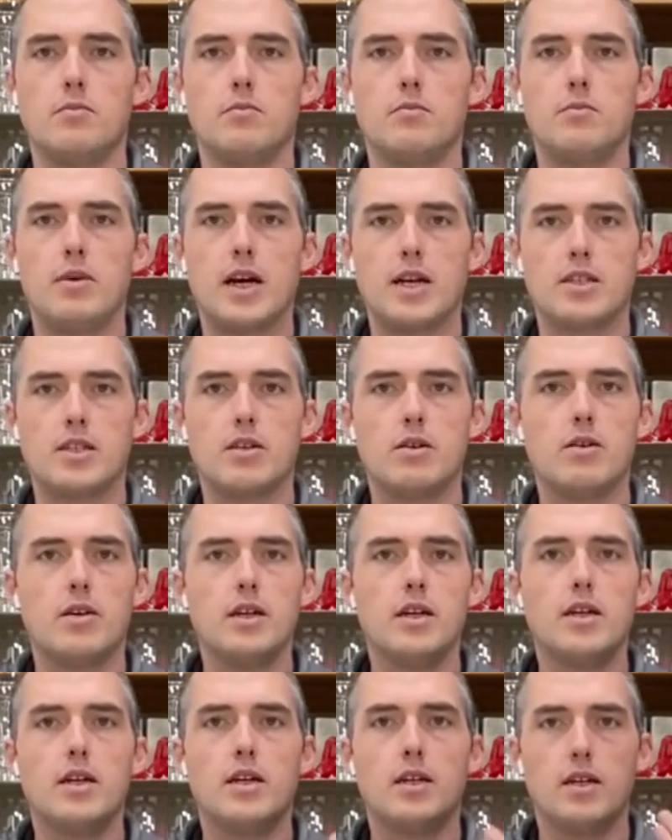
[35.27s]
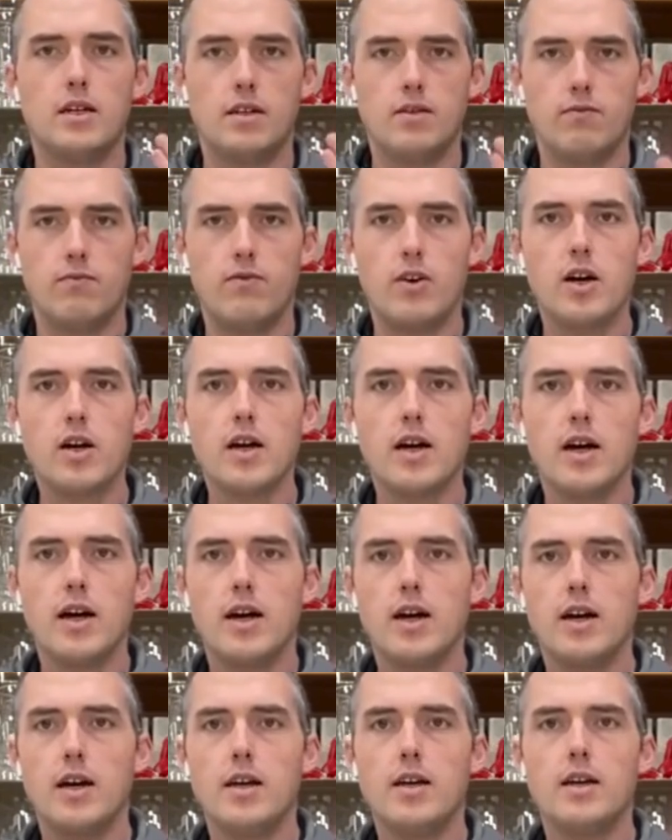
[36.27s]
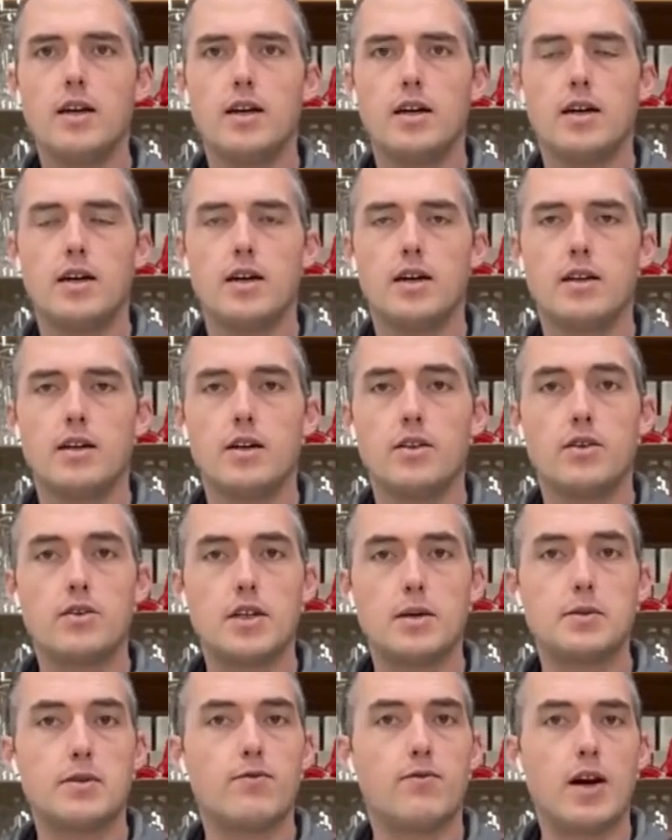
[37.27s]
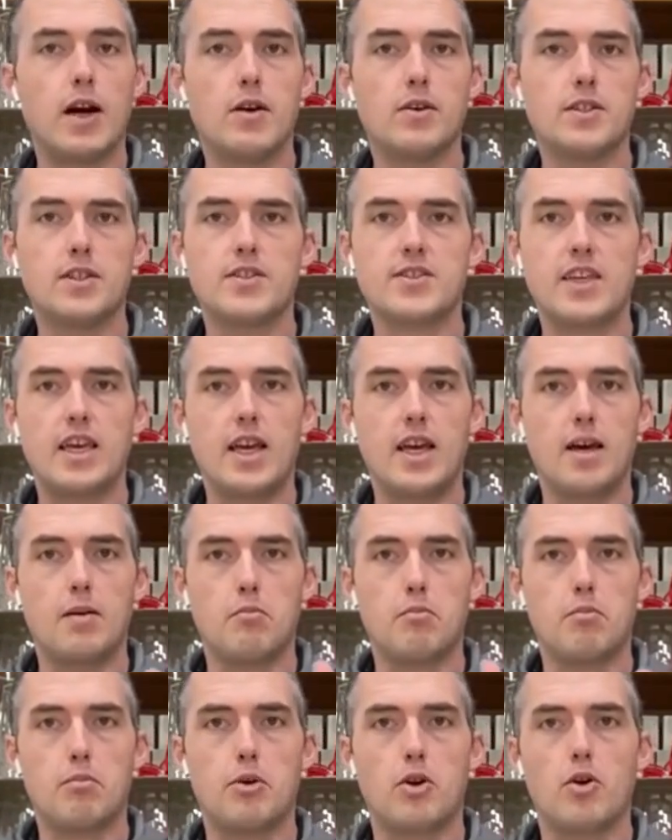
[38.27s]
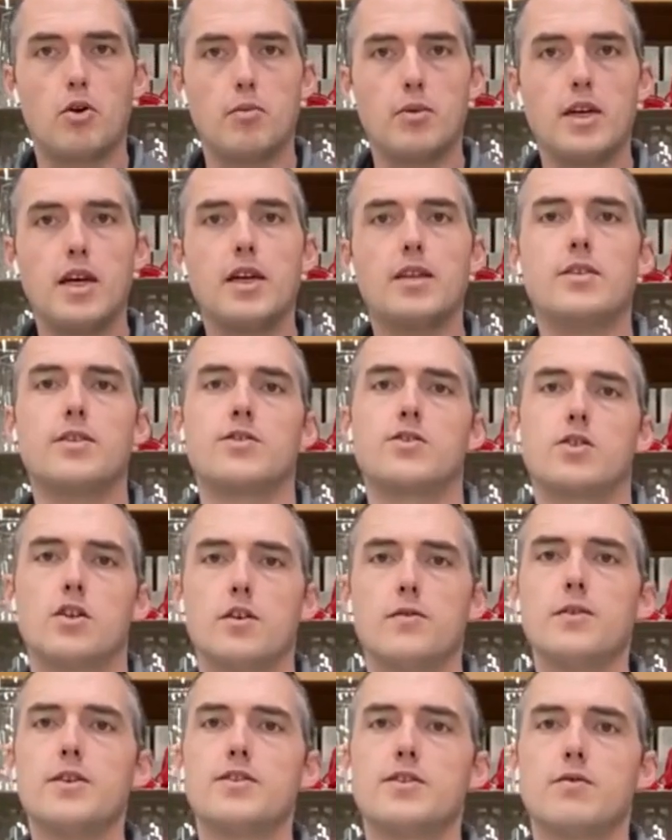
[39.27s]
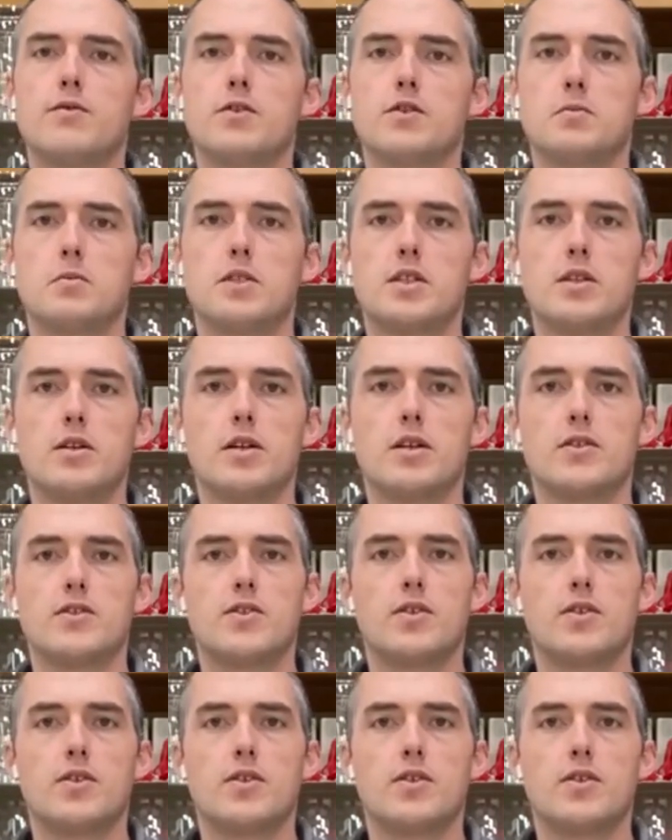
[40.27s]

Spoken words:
bacteria and fungi and other types of viruses can't permeate the surface of those materials.